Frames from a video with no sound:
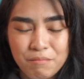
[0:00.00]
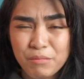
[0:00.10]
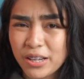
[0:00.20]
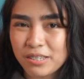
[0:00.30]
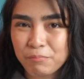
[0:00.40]

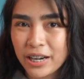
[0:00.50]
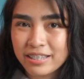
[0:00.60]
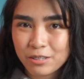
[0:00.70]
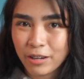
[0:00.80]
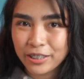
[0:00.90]
Because the price
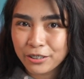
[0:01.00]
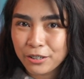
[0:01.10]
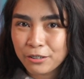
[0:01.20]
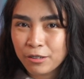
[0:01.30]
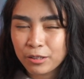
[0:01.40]
is quite
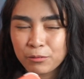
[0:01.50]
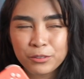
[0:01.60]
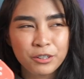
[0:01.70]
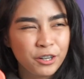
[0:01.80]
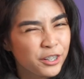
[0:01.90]
low, it
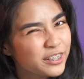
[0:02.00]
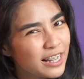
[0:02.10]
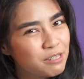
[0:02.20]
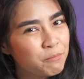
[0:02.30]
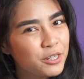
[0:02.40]
won't hurt
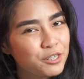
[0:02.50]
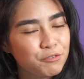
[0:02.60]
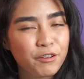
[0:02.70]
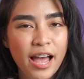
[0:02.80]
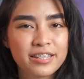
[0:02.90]
as much if
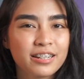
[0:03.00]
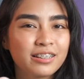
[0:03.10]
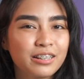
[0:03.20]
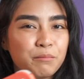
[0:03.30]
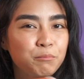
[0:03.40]
you
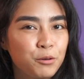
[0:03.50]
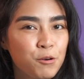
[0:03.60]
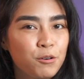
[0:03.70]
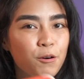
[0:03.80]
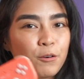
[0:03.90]
accidentally
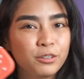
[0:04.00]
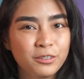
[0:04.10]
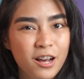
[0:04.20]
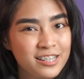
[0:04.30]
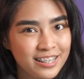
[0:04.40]
broke or
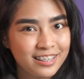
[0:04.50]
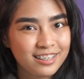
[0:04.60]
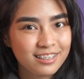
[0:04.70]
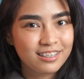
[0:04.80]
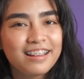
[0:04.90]
lost it.
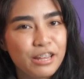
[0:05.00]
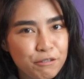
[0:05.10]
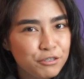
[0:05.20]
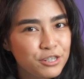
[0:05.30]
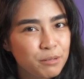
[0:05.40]
If
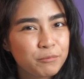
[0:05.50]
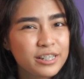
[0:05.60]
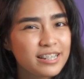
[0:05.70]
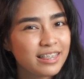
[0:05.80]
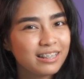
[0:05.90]
for some
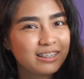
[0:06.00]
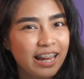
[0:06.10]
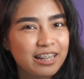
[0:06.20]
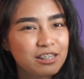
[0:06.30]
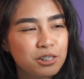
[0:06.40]
reason the
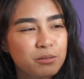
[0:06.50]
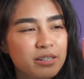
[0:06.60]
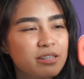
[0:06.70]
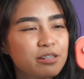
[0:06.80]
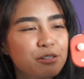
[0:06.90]
Lite 2 is
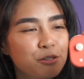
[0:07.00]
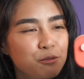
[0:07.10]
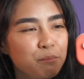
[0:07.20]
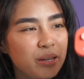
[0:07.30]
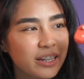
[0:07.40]
still too
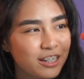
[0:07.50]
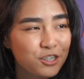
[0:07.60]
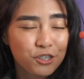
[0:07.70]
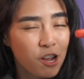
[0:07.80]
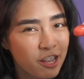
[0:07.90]
big and
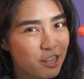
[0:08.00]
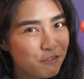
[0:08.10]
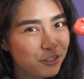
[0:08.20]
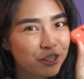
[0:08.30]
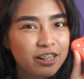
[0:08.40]
chunky
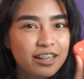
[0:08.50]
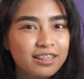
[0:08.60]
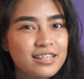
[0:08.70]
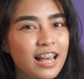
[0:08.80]
for your needs,